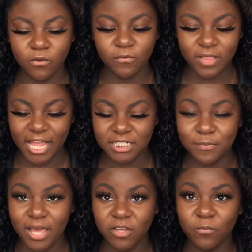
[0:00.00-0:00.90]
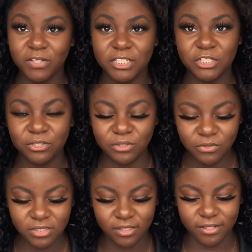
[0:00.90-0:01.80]
flashback of what this shoe
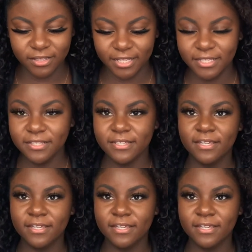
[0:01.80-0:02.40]
used to look like.